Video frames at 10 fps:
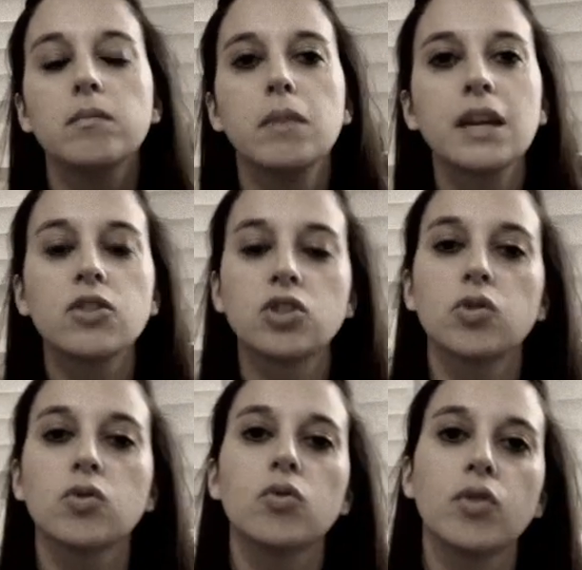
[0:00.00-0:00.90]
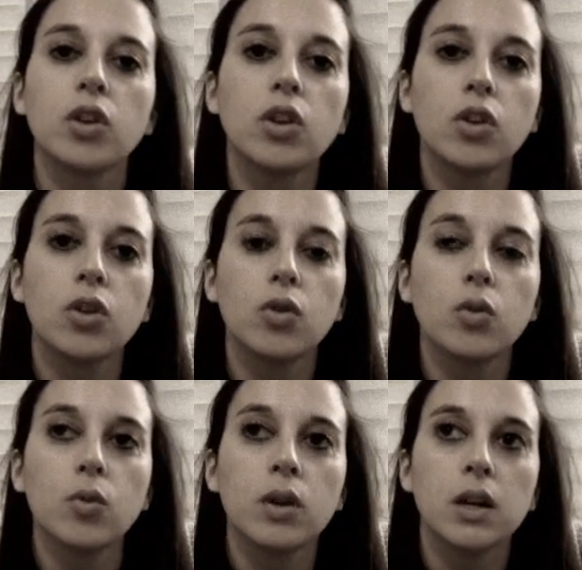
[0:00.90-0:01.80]
make sure that
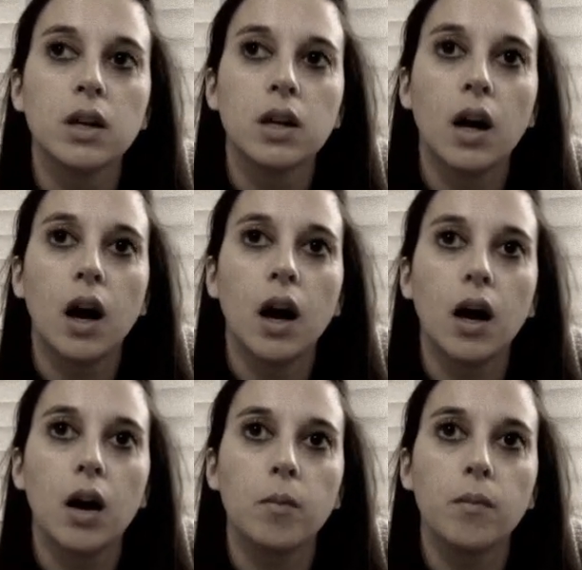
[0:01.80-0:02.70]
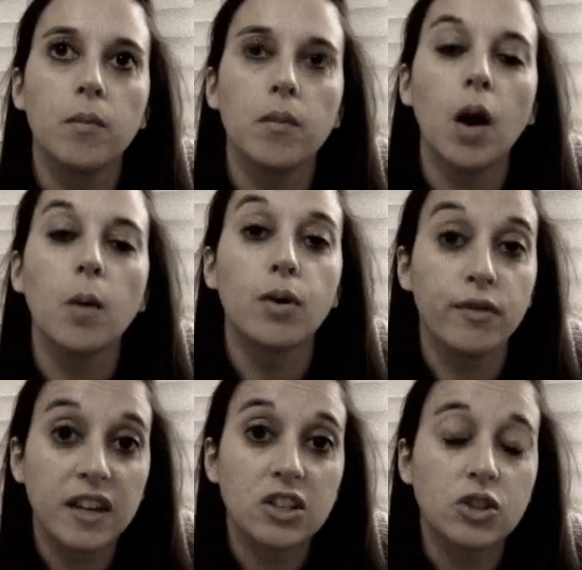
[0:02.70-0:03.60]
you are
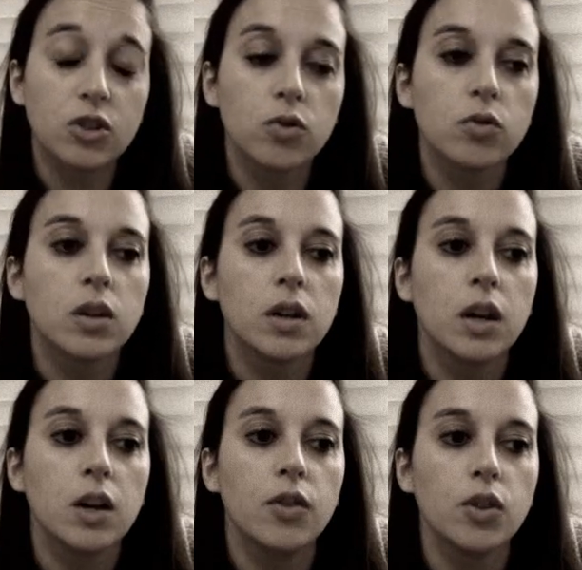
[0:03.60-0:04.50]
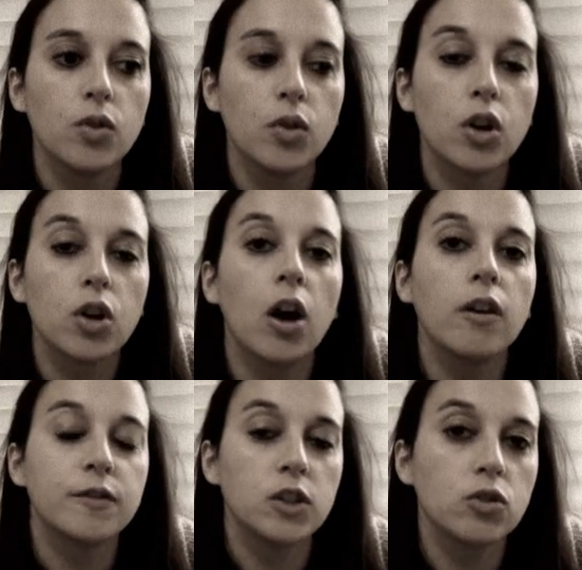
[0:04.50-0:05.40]
professional, that you look
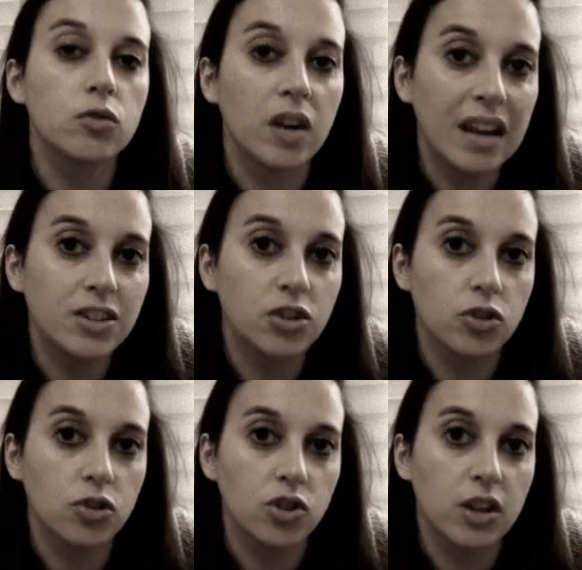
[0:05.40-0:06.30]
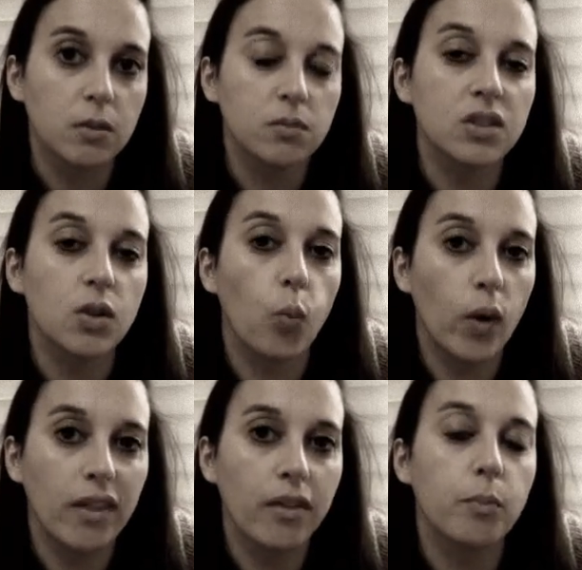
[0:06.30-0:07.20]
after your relationships
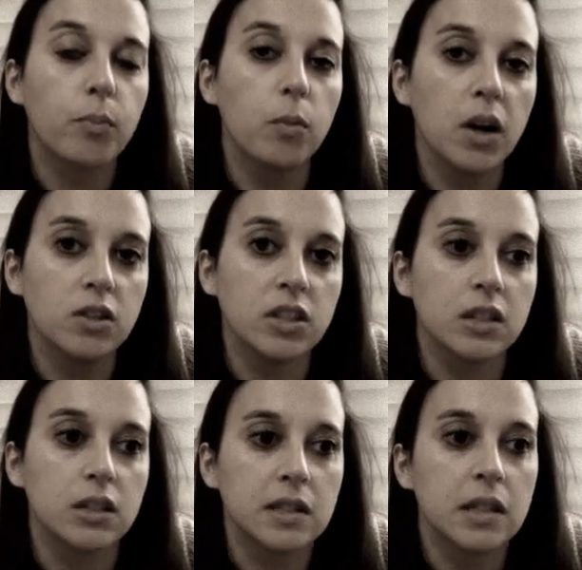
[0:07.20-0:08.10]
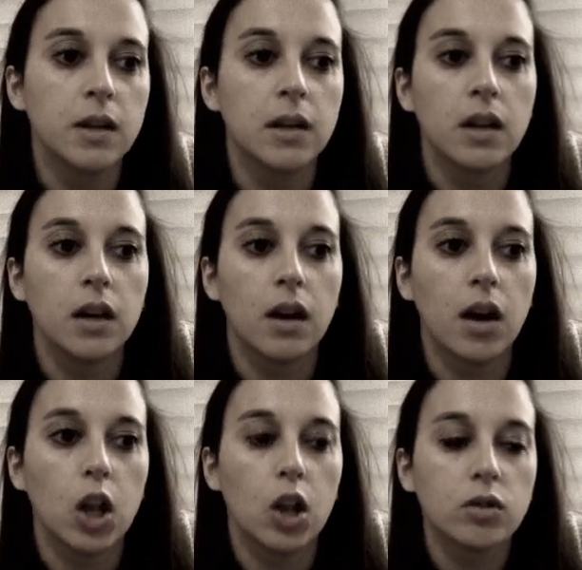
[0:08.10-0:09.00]
with promoters.
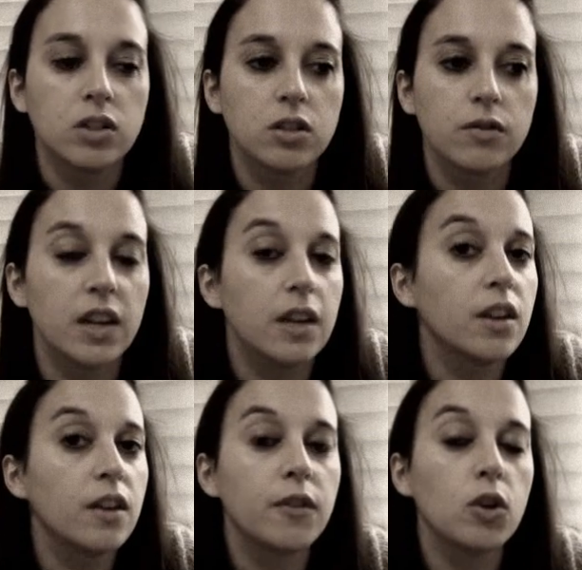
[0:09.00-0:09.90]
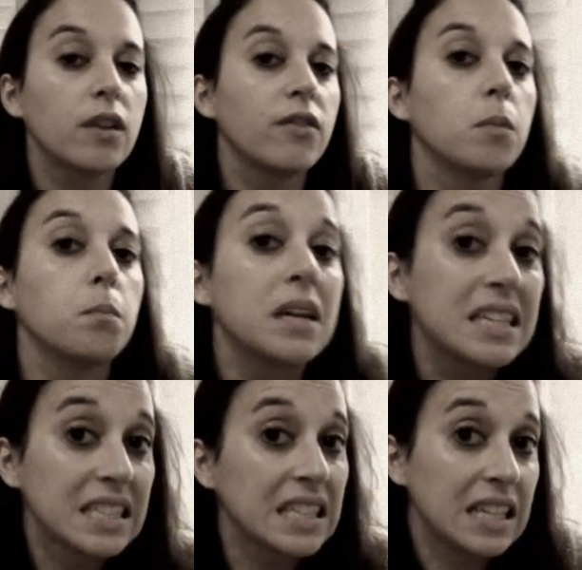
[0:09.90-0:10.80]
Even if you live in a
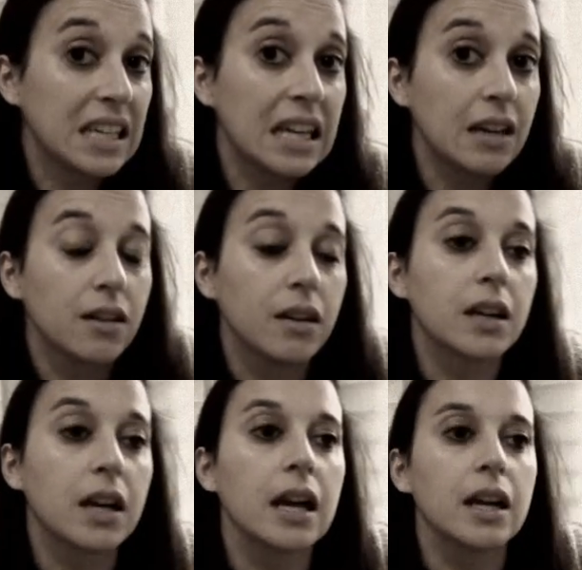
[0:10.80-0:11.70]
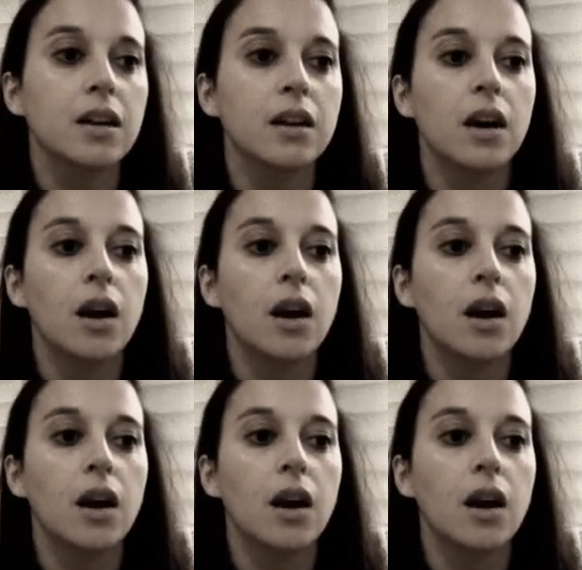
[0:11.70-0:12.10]
big city, okay,